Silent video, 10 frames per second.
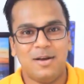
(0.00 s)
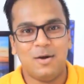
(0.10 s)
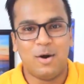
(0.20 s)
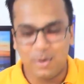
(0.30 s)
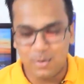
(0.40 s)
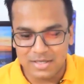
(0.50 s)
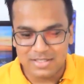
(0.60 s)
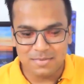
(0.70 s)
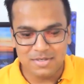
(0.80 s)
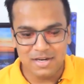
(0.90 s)
on your
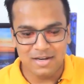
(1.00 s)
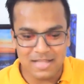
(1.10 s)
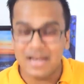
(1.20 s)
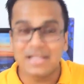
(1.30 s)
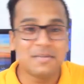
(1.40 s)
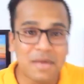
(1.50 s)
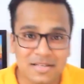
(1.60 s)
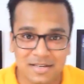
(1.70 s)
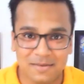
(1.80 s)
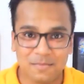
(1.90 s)
whatsapp status that is
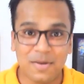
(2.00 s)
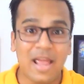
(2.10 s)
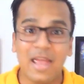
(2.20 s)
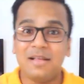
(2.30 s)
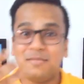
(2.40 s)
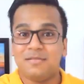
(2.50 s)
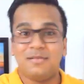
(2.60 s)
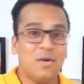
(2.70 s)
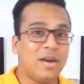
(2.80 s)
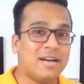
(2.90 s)
amazing but hey
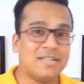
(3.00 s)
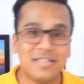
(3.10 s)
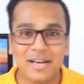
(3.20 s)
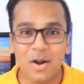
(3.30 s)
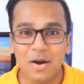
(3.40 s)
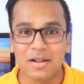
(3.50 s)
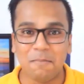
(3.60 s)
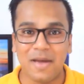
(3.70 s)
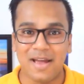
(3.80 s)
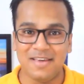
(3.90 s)
your energy did not
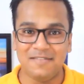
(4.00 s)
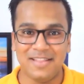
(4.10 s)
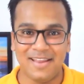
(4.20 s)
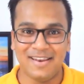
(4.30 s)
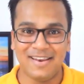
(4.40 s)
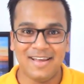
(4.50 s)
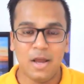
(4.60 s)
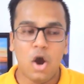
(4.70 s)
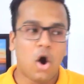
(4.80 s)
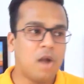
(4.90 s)
come back even then
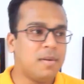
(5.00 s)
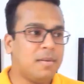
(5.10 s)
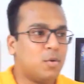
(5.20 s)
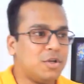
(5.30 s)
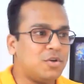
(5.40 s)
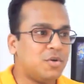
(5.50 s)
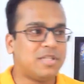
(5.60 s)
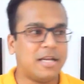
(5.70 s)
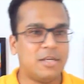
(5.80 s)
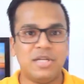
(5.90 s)
or maybe what you do is
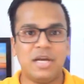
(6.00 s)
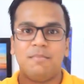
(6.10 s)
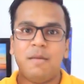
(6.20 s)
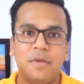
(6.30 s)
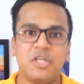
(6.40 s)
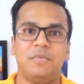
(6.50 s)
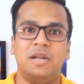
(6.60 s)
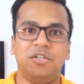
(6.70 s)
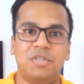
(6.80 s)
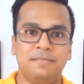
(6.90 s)
that you take a membership in
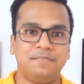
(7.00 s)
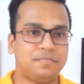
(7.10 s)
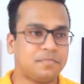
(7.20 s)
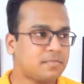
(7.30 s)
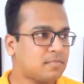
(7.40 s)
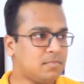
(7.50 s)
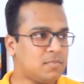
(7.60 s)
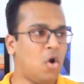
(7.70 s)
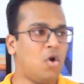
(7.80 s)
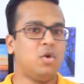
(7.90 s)
a gym
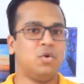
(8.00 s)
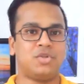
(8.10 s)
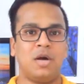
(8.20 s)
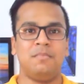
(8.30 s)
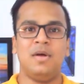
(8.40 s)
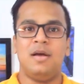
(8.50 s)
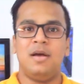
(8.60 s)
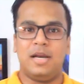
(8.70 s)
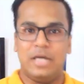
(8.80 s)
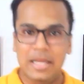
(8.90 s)
or you do some
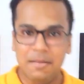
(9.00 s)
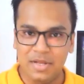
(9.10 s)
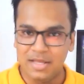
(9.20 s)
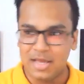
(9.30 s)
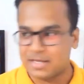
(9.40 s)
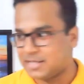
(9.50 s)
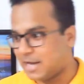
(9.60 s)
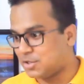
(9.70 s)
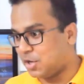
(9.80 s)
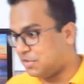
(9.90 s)
deep breathing
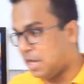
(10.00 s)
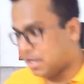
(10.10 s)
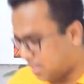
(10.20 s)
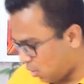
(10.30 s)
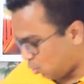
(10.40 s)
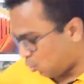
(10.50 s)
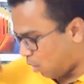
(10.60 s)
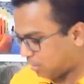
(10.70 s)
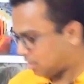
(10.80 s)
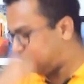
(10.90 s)
exercise or you think you know
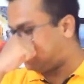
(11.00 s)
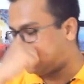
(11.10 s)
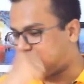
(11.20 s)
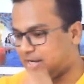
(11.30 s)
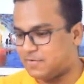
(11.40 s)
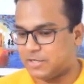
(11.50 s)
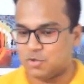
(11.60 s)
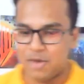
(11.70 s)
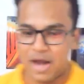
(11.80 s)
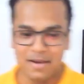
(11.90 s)
water is the secret to
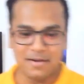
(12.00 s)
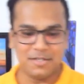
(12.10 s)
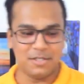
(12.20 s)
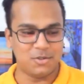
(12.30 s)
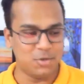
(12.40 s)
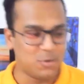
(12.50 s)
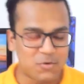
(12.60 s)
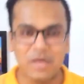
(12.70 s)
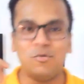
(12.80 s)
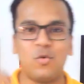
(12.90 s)
my energy so you
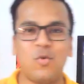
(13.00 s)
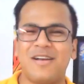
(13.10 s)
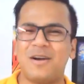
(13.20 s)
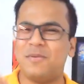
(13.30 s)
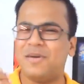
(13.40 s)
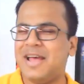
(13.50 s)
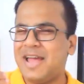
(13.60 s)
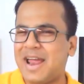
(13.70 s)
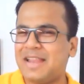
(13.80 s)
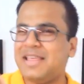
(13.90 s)
drink more water but
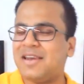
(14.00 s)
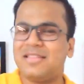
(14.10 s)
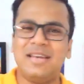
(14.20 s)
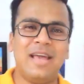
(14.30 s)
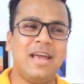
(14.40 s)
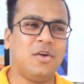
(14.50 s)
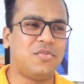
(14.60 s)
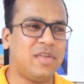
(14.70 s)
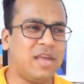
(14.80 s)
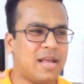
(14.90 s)
at the end of the day you
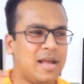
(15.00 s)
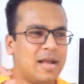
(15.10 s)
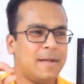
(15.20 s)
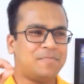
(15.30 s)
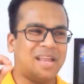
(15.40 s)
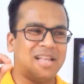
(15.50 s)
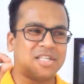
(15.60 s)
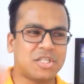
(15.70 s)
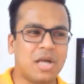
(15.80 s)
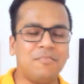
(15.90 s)
think there is
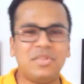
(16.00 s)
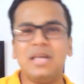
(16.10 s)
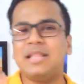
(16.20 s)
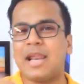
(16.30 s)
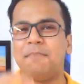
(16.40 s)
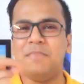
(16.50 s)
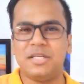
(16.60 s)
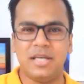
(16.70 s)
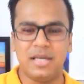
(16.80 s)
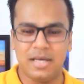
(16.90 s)
something that i'm
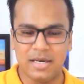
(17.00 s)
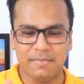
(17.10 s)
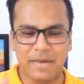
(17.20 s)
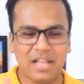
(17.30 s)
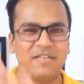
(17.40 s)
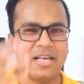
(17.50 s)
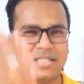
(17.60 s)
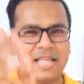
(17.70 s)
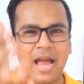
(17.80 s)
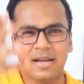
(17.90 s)
missing eh, by the way
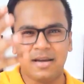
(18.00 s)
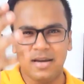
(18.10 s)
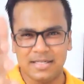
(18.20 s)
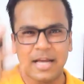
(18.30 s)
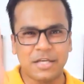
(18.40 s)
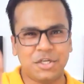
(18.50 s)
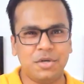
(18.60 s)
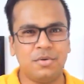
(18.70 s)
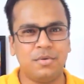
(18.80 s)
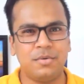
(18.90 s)
is that is that
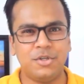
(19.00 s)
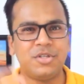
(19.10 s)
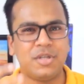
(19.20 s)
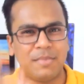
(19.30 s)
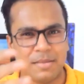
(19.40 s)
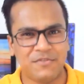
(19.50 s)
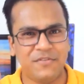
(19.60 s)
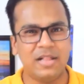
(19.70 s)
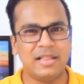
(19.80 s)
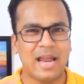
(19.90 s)
you do you sometimes
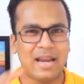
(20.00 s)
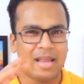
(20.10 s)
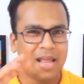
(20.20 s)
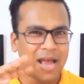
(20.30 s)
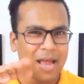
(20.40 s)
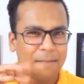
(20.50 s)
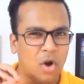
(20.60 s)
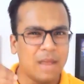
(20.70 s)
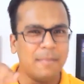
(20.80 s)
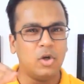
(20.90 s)
feel that i'm
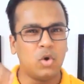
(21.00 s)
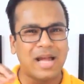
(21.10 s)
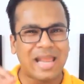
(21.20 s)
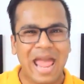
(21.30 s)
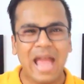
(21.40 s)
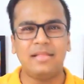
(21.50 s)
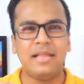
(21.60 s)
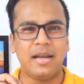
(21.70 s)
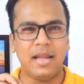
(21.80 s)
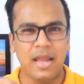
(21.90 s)
not able to crack
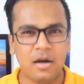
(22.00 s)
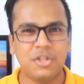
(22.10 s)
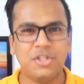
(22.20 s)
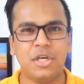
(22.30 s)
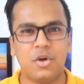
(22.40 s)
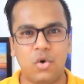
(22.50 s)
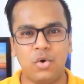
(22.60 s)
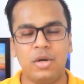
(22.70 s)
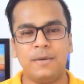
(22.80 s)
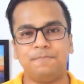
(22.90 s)
that energy
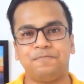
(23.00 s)
code